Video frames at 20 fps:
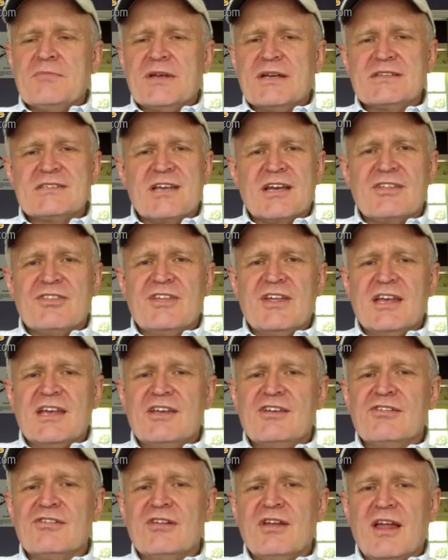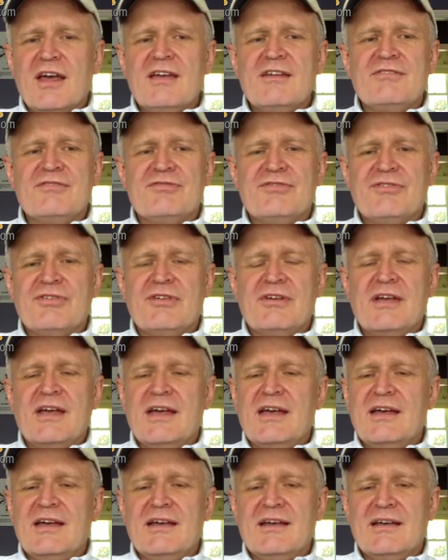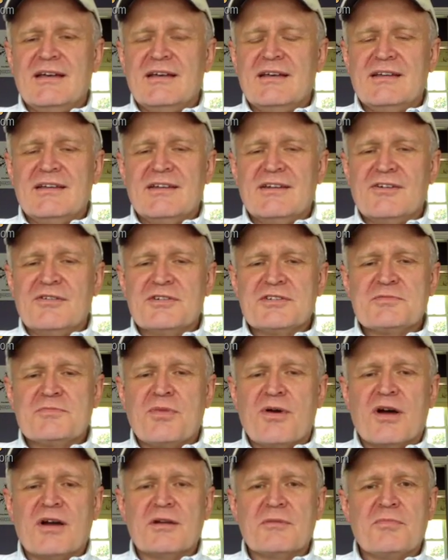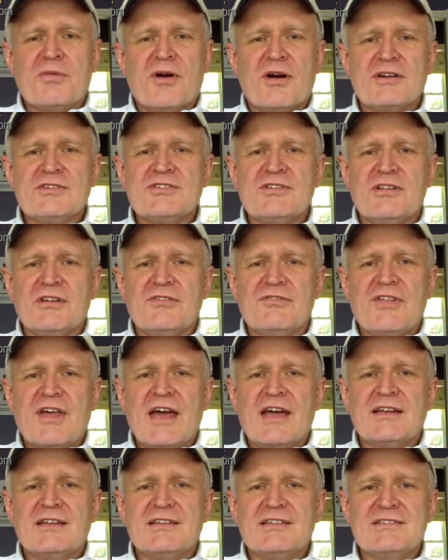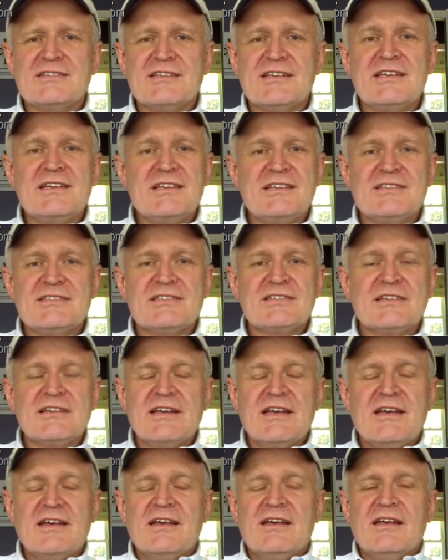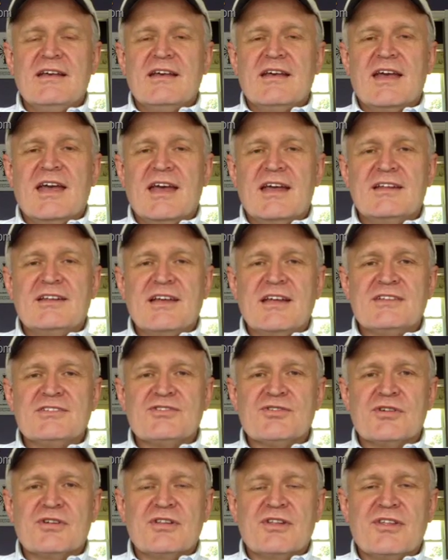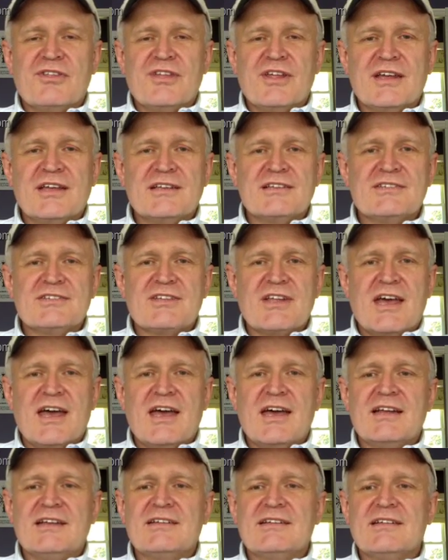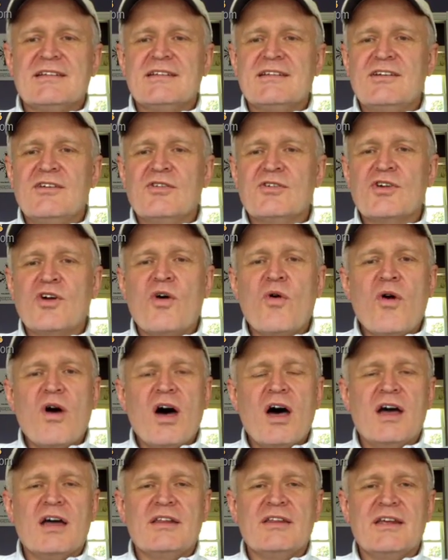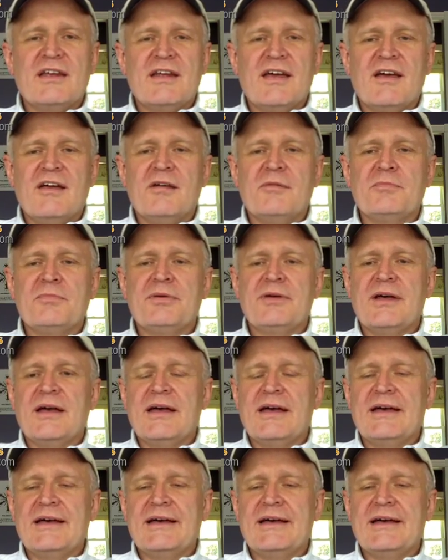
because I think your life is part and parcel of that disease, and sort of the things that go on that help